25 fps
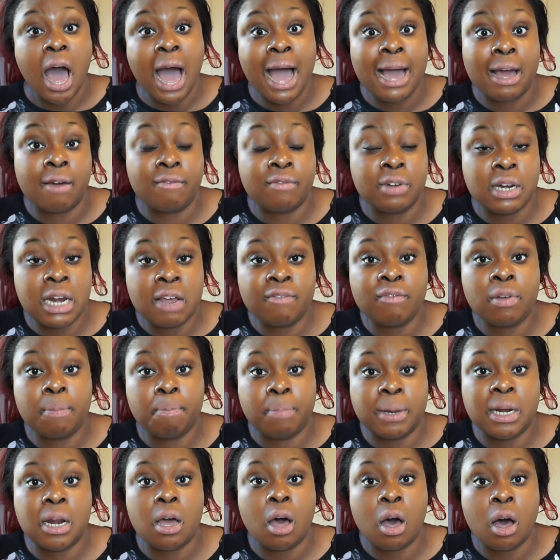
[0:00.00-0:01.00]
I have never
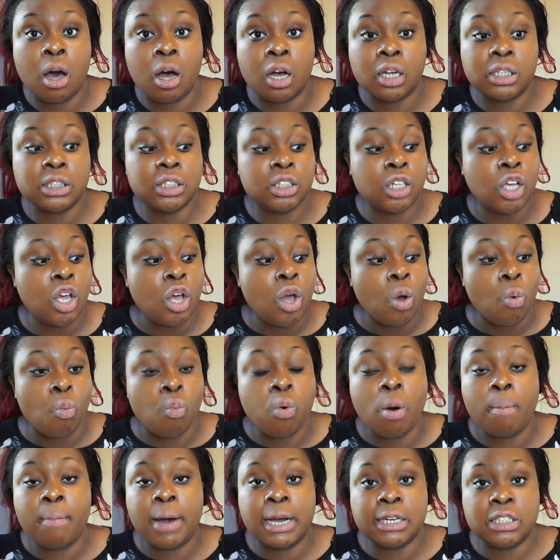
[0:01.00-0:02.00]
been asked
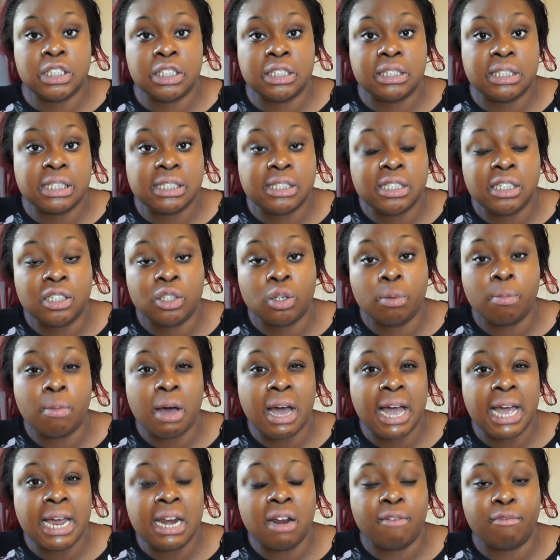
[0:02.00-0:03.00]
what my GCSEs or
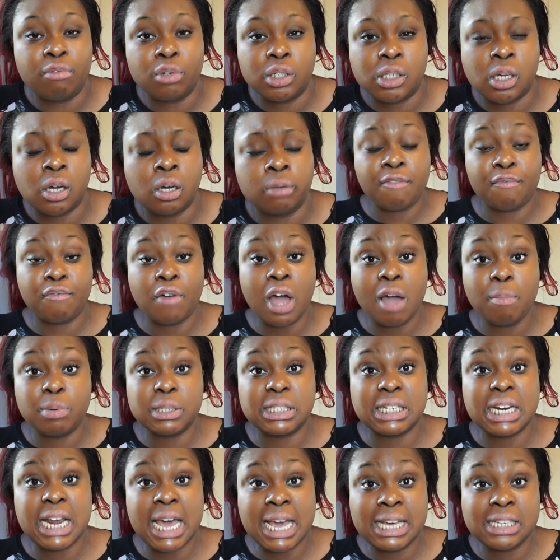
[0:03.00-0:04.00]
my A-levels are. If I
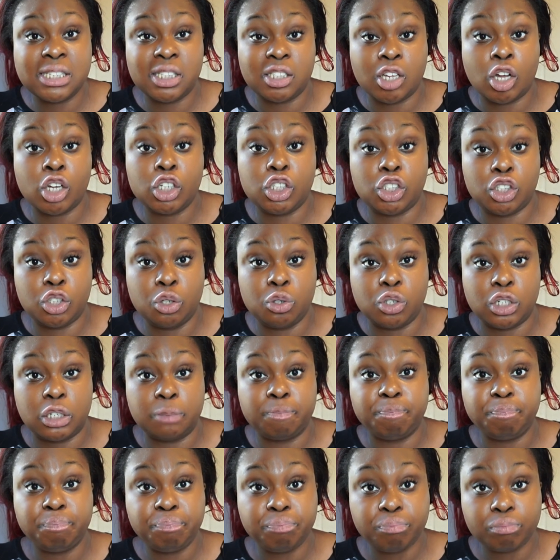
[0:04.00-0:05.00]
was an A-star
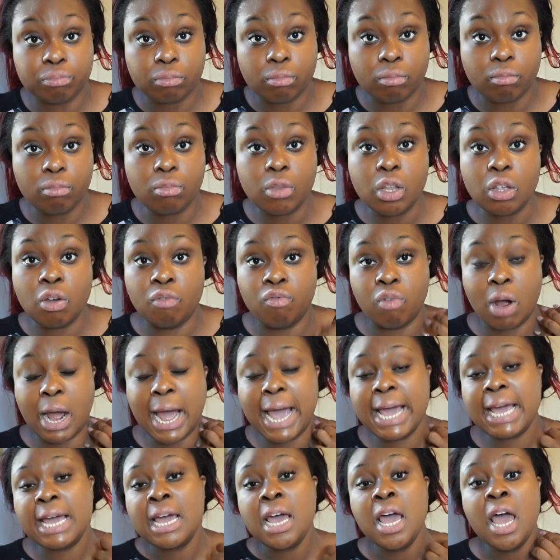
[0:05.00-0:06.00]
student,
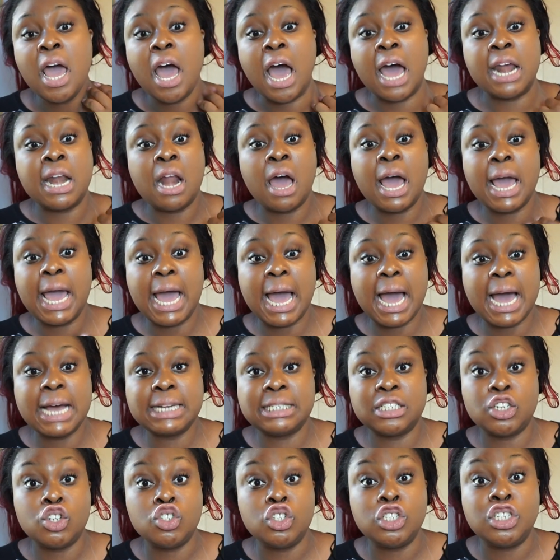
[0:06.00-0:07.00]
right, and I
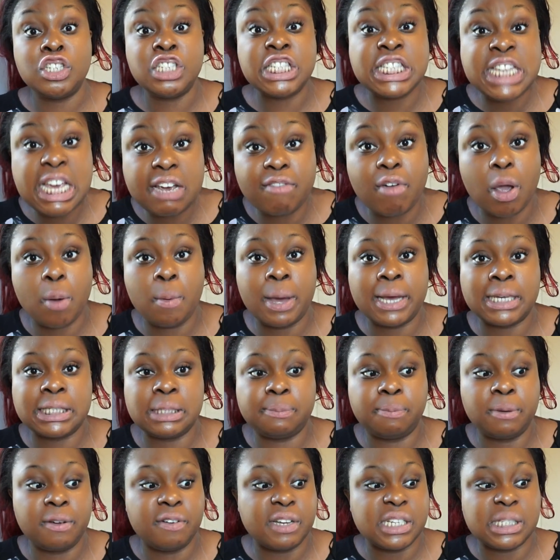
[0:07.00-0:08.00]
had zero
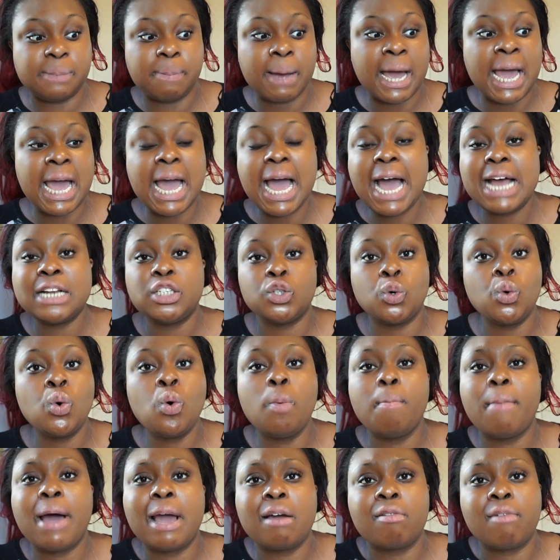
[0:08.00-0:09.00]
experience, but I had
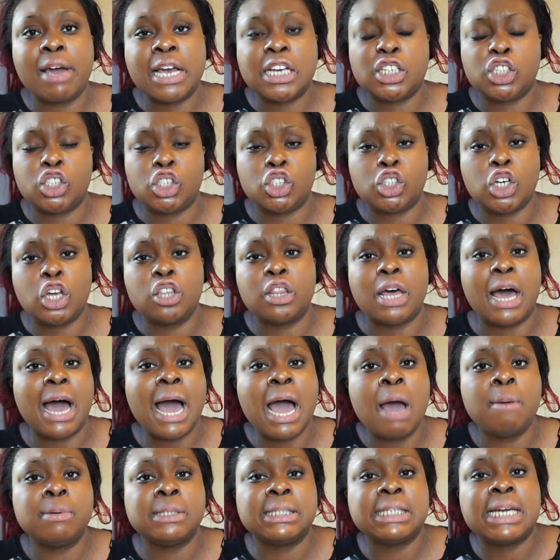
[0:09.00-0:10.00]
all my grades to show that
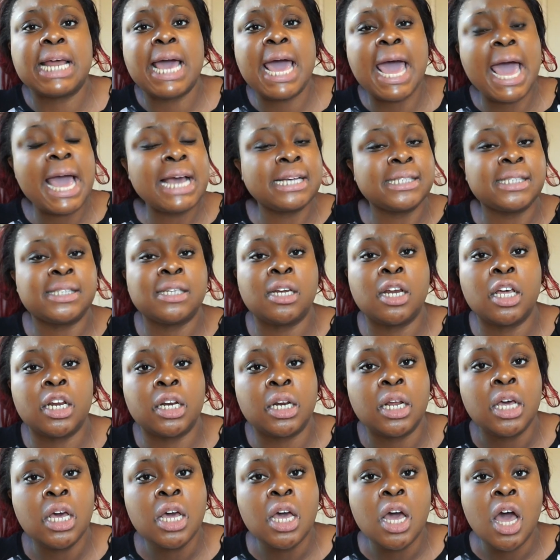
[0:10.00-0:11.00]
I was an
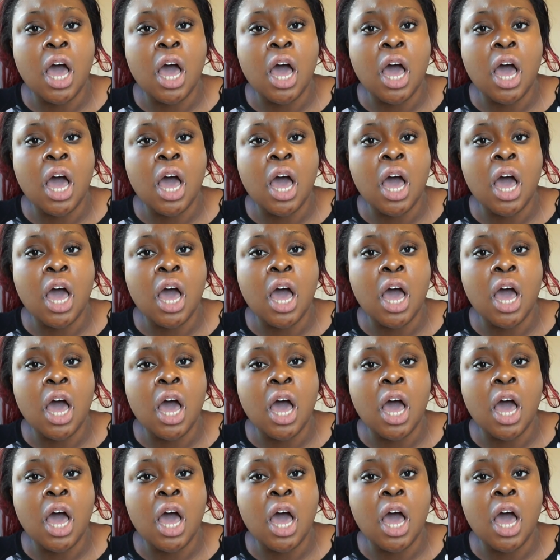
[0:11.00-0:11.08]
excellent